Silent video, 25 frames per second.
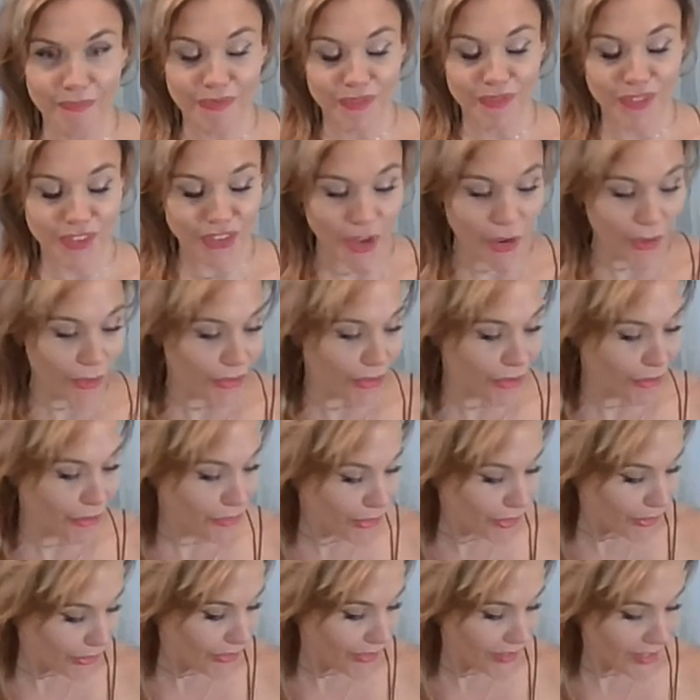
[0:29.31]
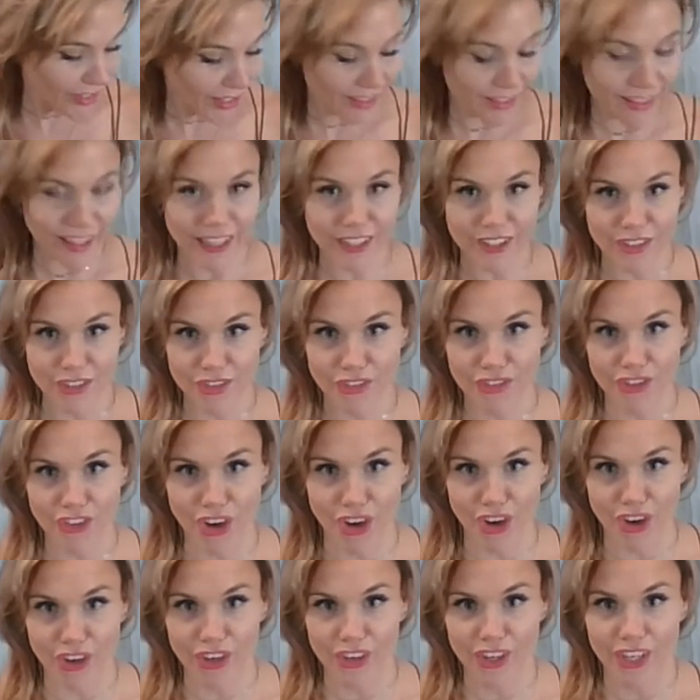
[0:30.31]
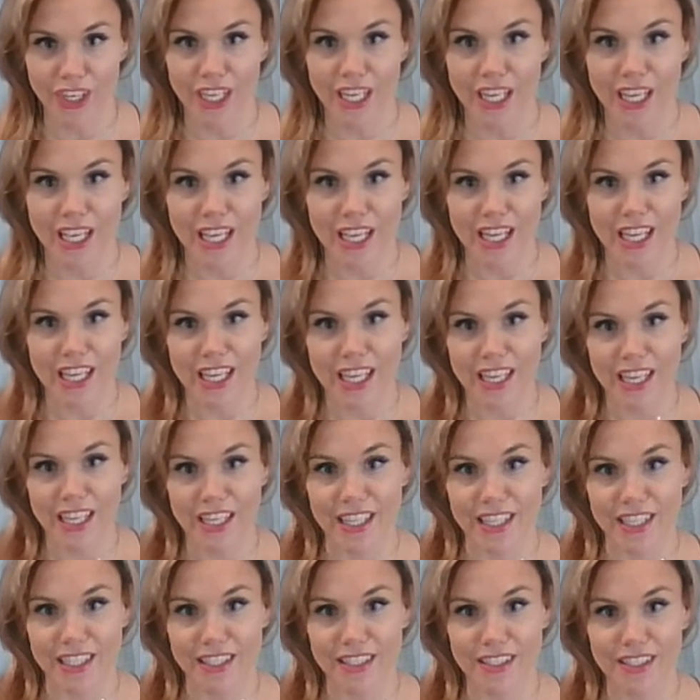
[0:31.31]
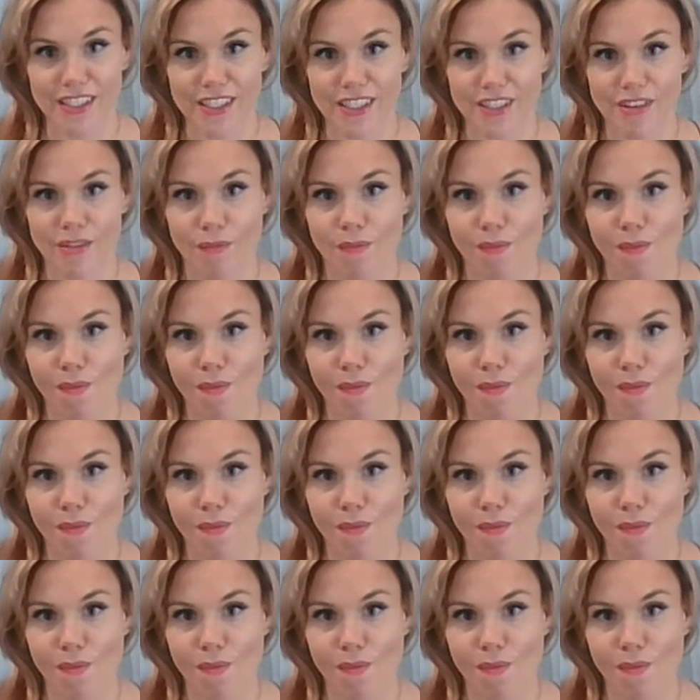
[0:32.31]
So the first thing I'd like to start is